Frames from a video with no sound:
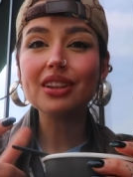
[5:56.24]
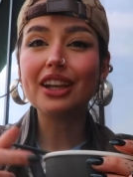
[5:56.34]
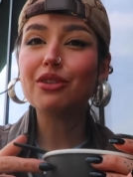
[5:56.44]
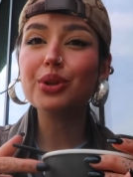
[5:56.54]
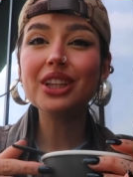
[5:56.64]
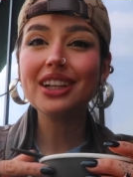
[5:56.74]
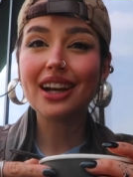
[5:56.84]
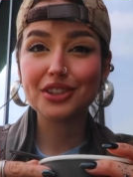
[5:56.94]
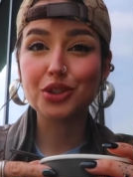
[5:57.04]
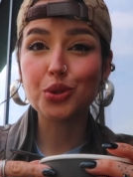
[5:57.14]
Like, really
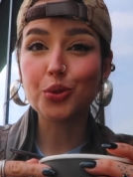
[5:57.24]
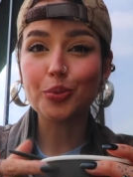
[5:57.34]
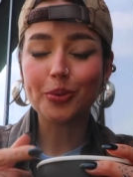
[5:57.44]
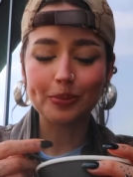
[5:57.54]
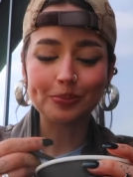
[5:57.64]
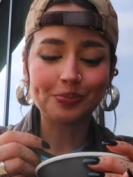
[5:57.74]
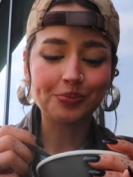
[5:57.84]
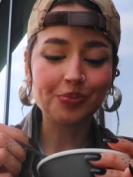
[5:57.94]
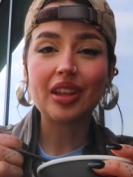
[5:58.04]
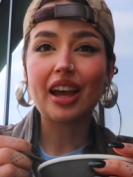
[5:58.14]
nice soup.
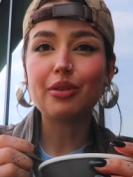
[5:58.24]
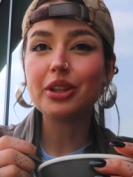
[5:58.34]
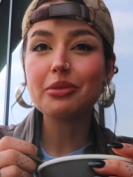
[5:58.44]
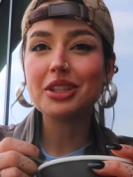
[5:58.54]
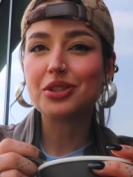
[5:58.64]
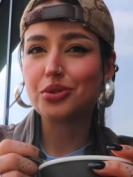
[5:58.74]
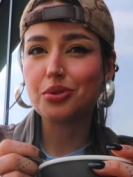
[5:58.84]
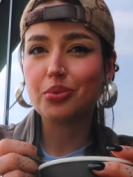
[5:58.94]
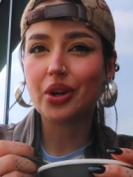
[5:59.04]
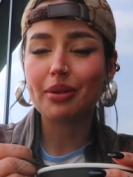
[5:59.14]
I really miss
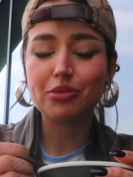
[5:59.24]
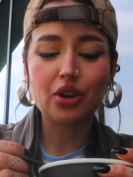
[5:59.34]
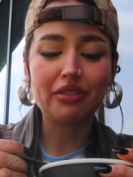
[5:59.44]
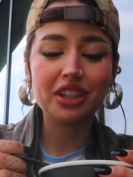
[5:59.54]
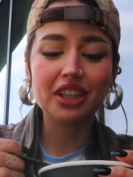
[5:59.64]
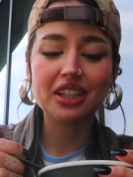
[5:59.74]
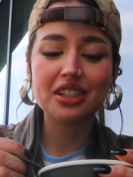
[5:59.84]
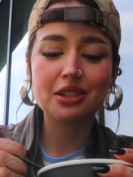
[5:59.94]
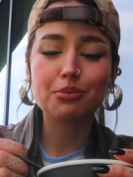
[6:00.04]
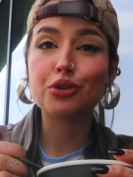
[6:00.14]
soup when I'm traveling,
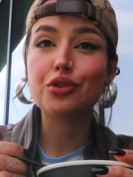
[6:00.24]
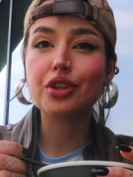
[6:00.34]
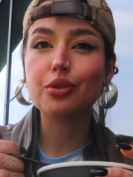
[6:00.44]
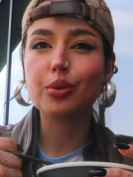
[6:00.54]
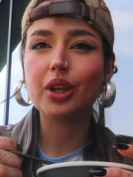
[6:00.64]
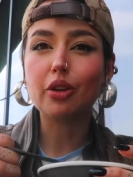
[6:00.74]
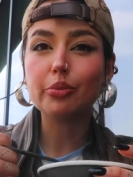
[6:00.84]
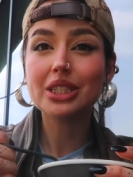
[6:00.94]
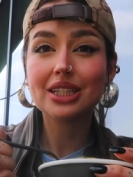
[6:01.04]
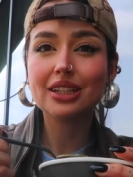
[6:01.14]
because in Portugal we
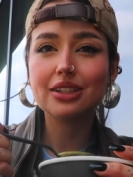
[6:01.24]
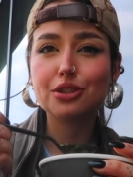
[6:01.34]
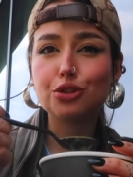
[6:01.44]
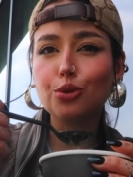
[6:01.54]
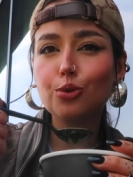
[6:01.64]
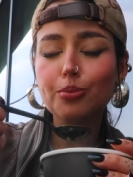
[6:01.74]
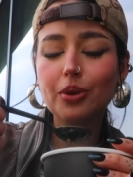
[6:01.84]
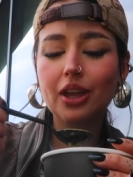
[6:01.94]
always eat soup